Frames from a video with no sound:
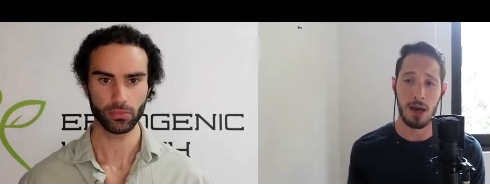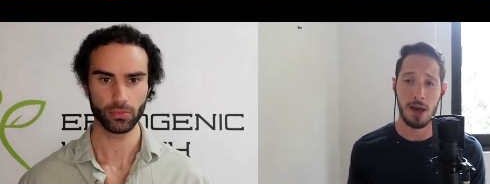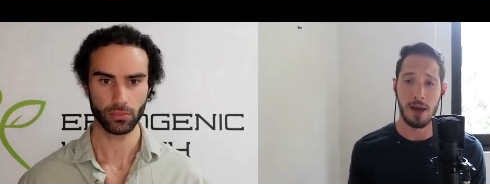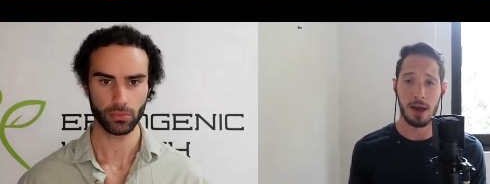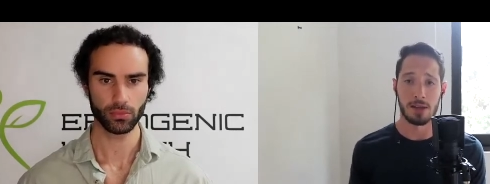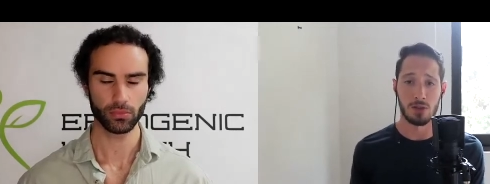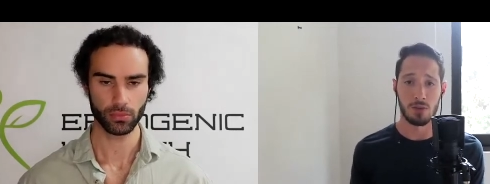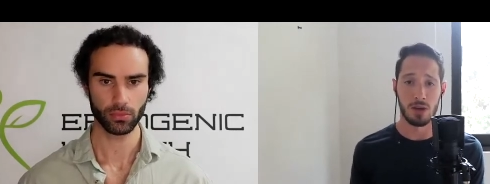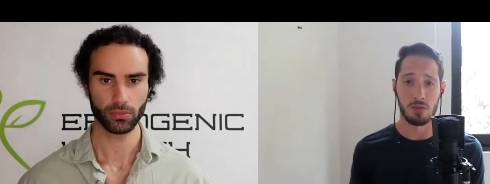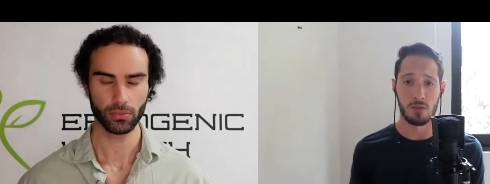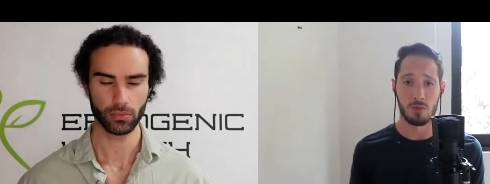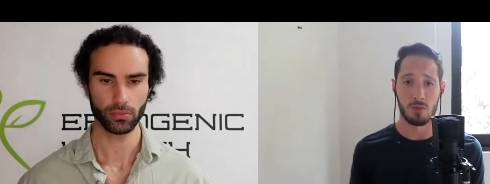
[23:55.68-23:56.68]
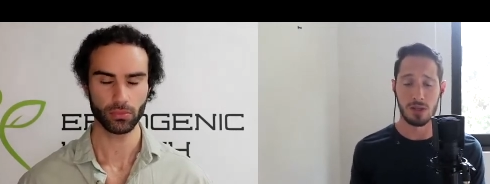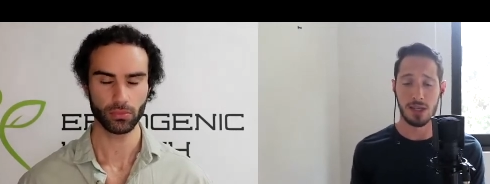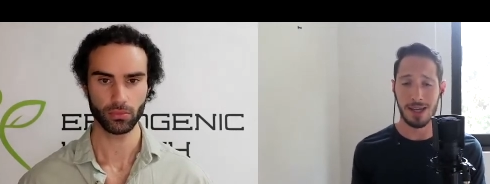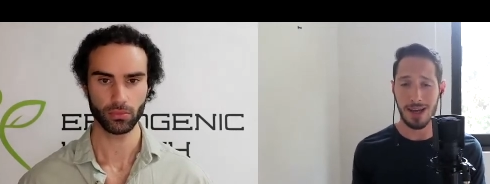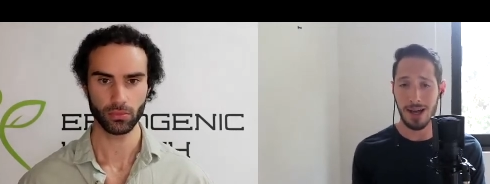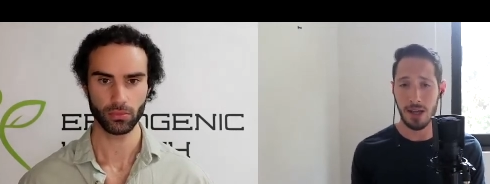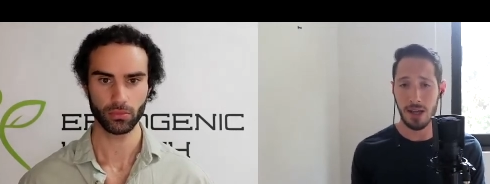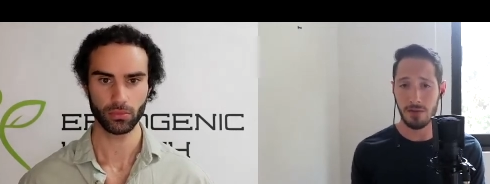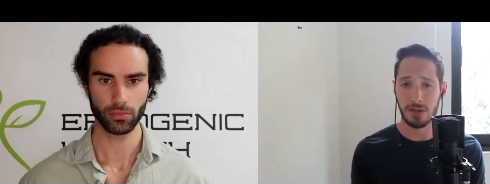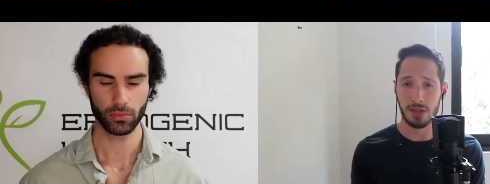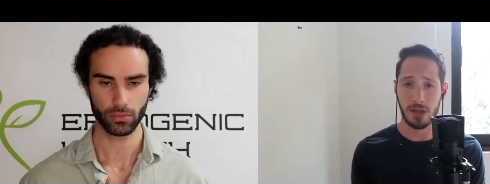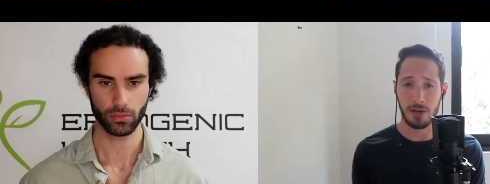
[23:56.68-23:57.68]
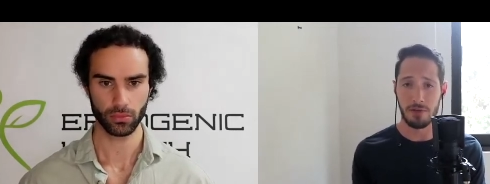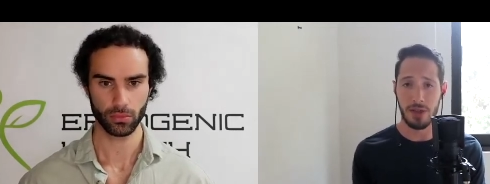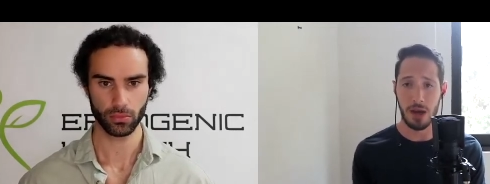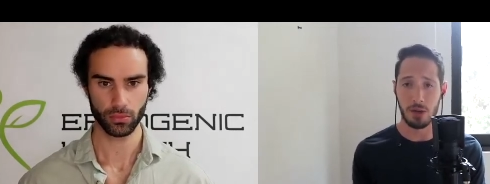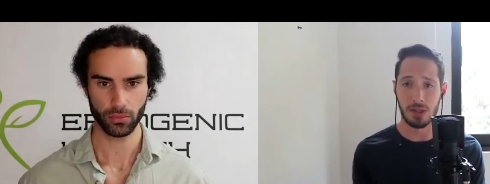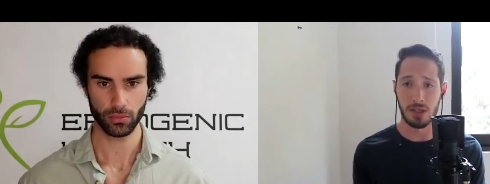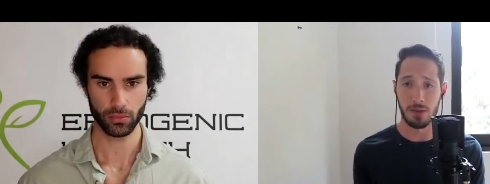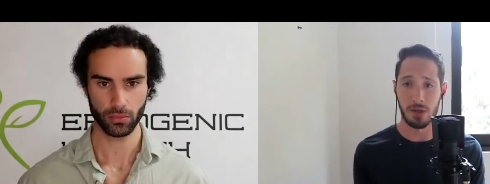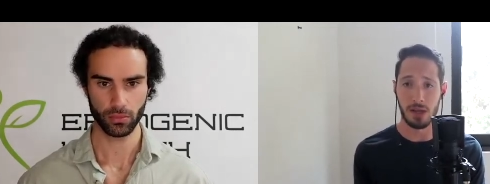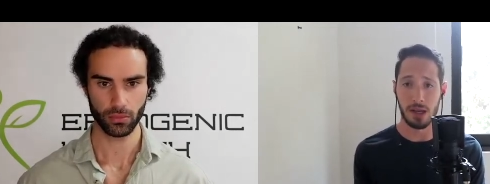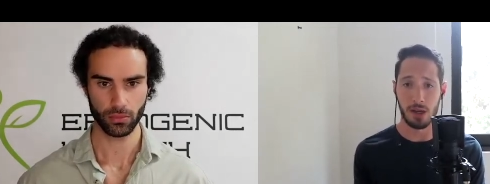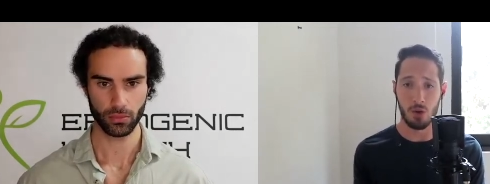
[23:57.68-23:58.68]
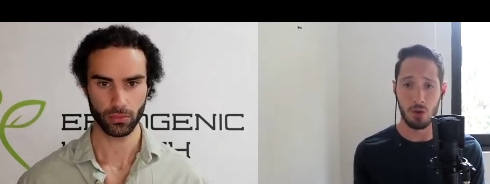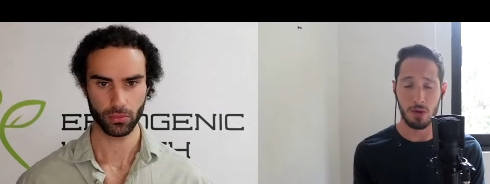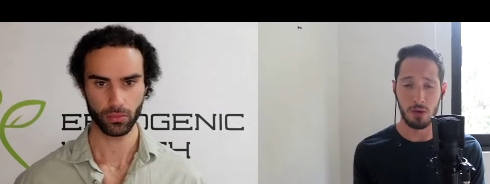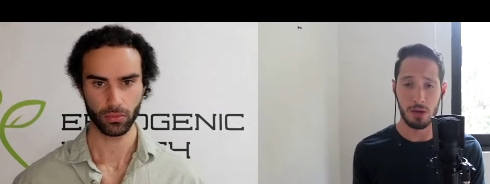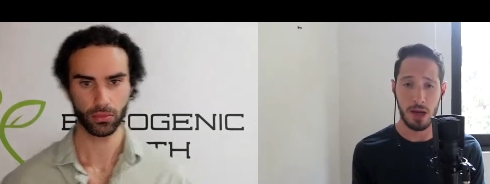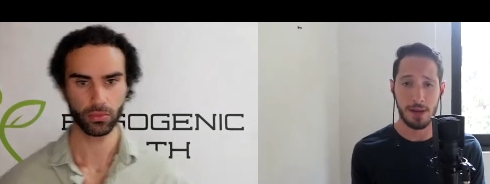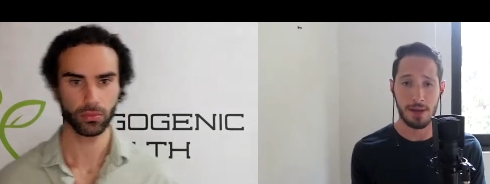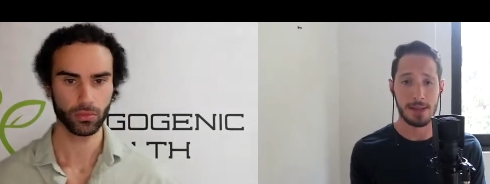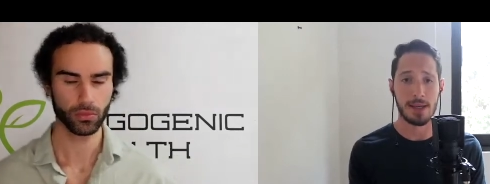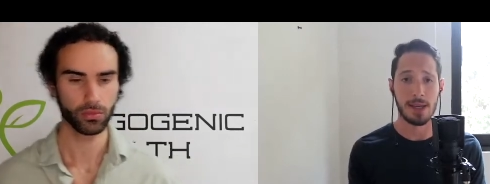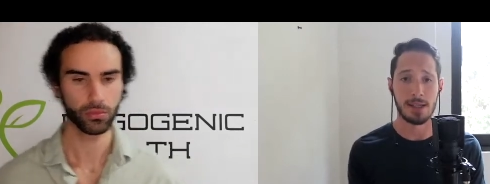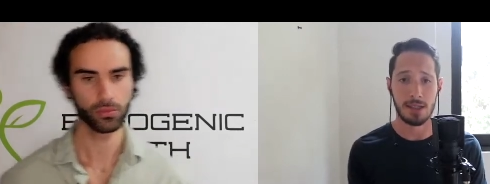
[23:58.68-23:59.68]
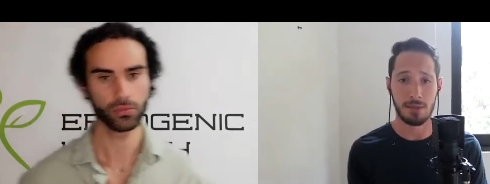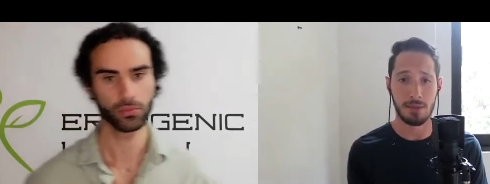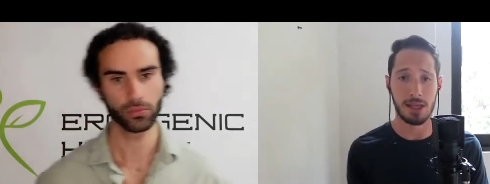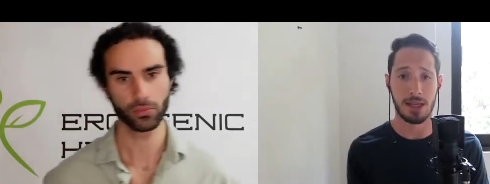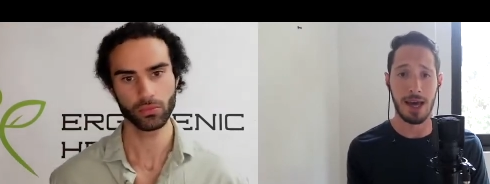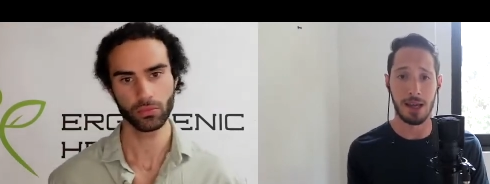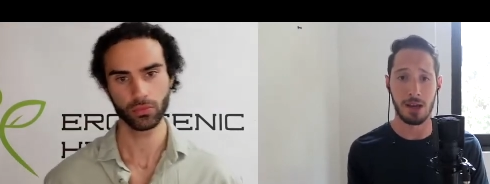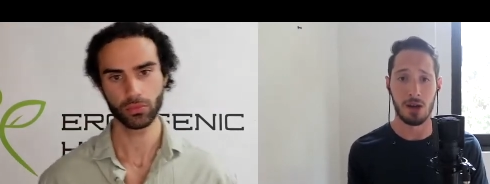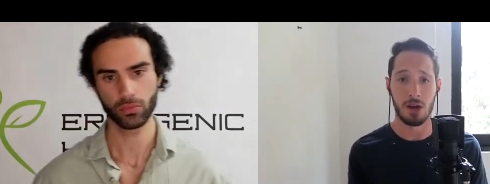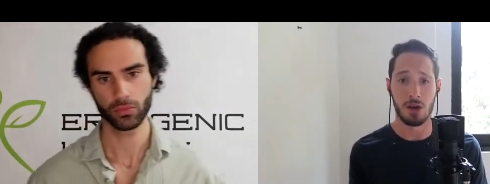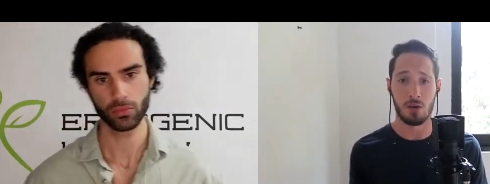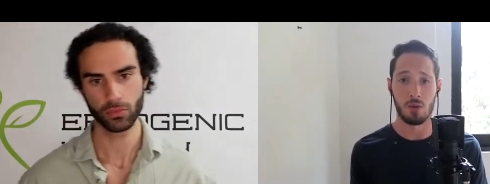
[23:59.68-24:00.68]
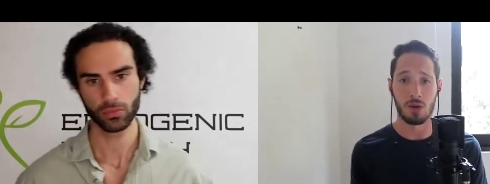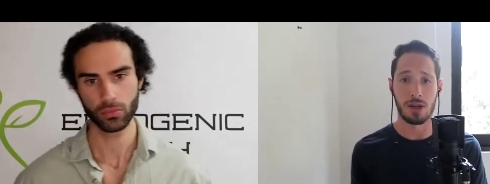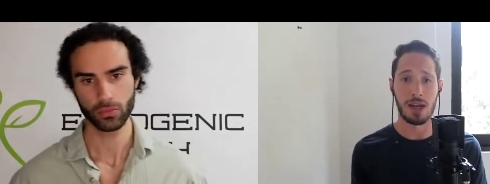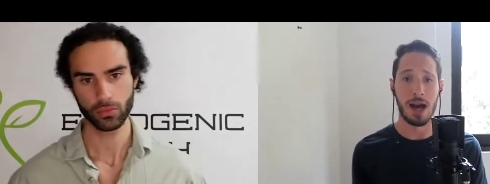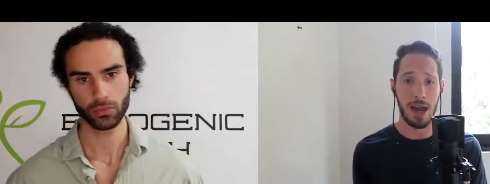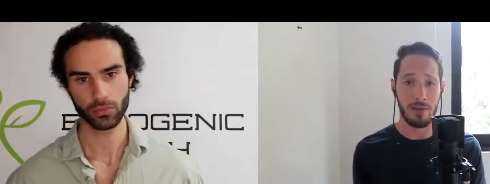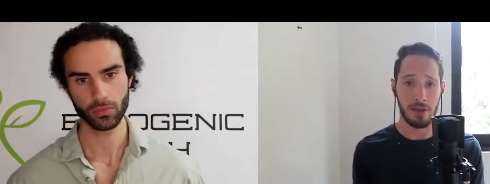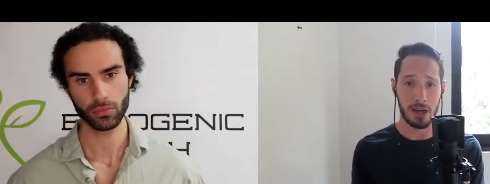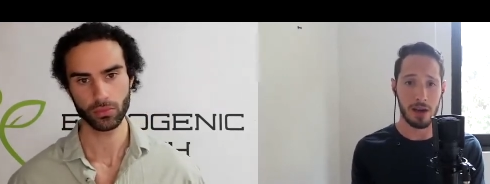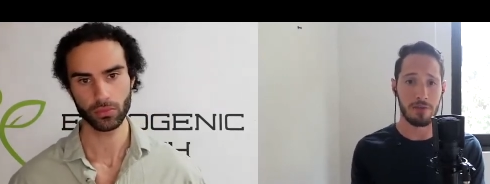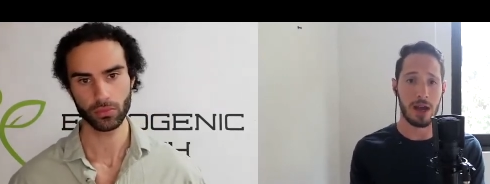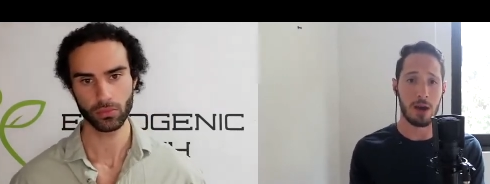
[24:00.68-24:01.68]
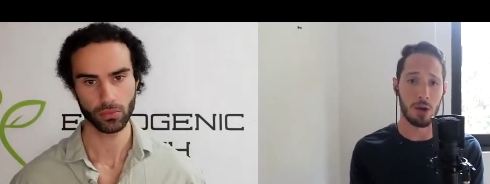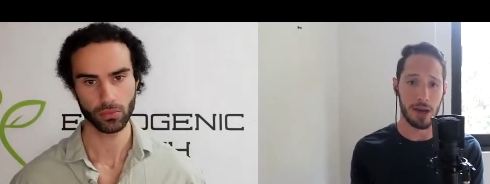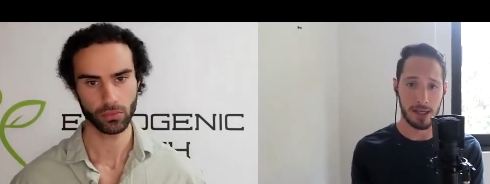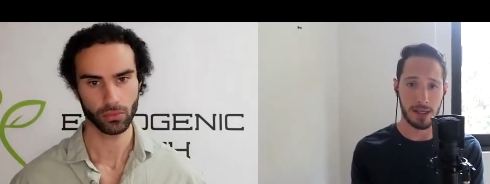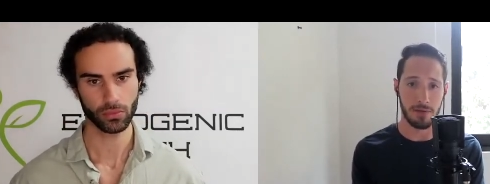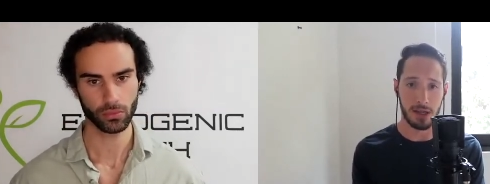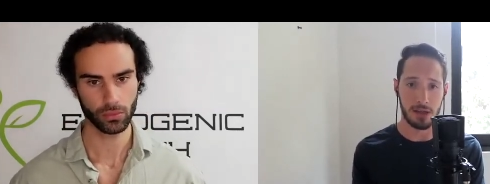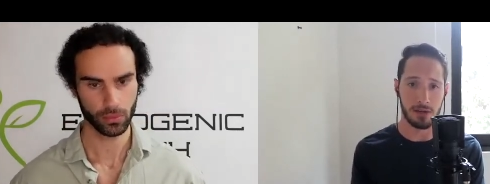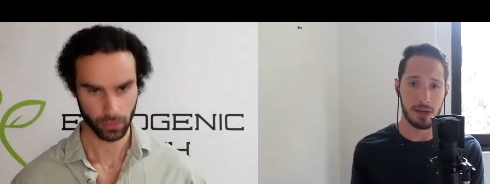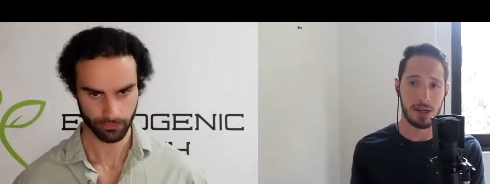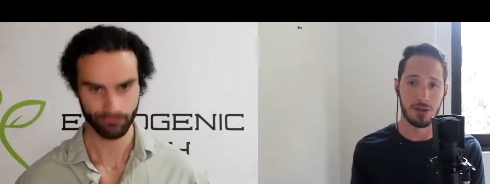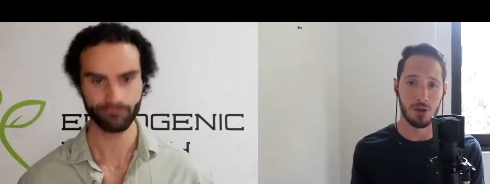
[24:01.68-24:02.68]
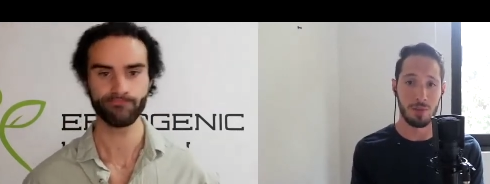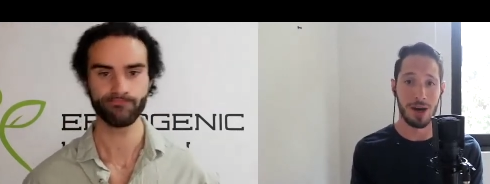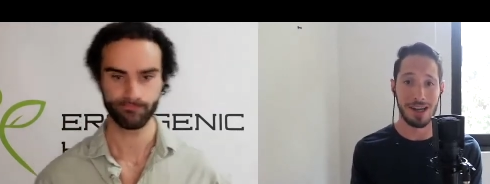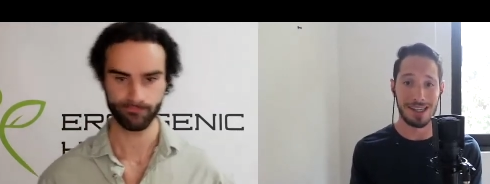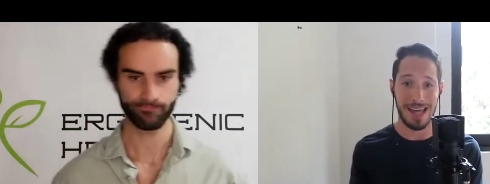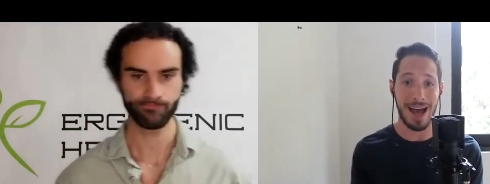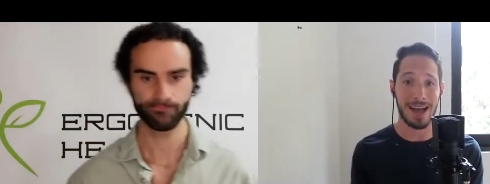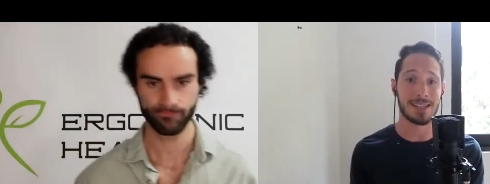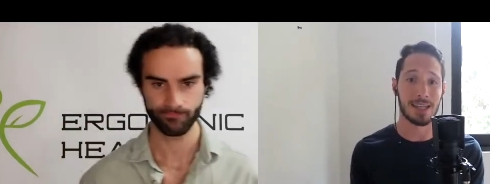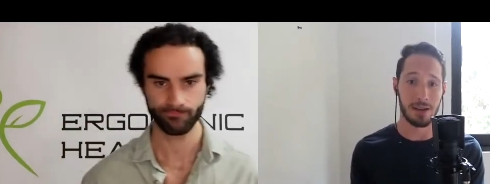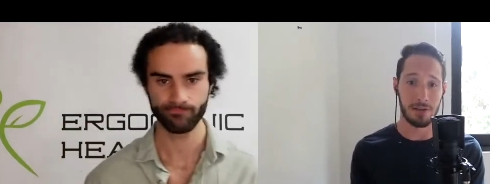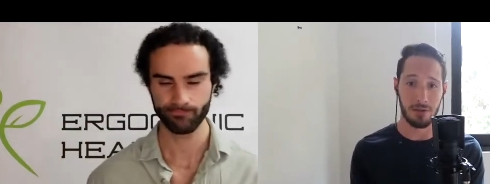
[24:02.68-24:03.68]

Speaker 1: And so when we're seeing high levels of thyroid stimulating hormone, that tends to mean that we're not having enough thyroid activity. So our body is asking for